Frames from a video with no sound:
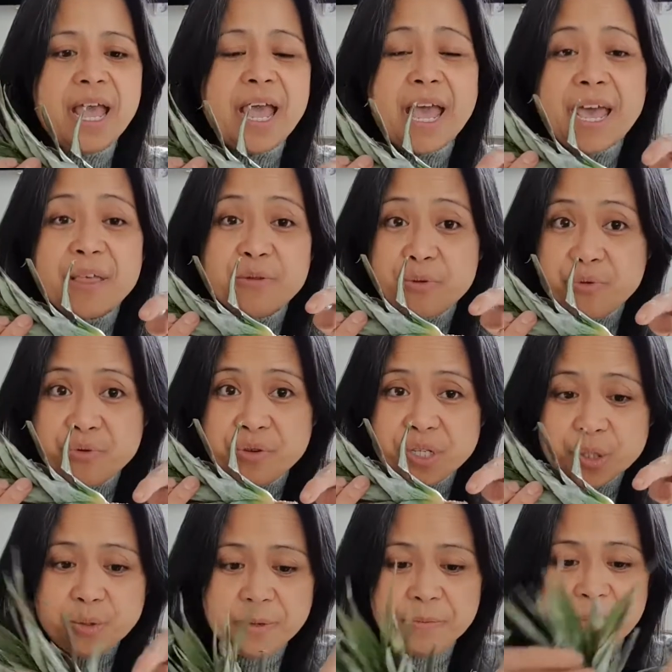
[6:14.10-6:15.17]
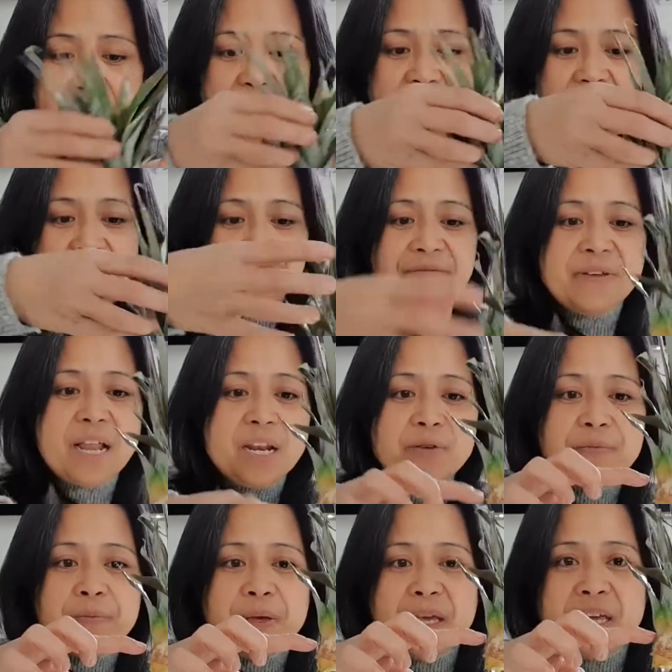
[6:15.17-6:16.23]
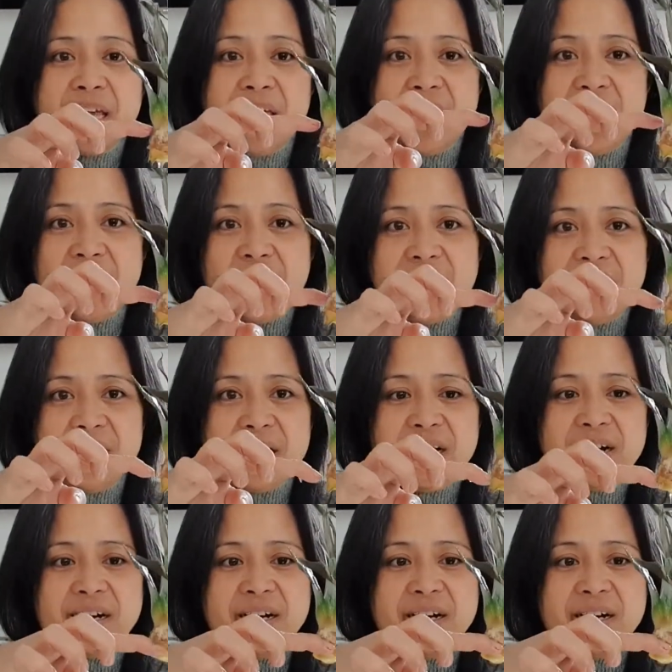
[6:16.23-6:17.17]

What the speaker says: and the roots will be developing here.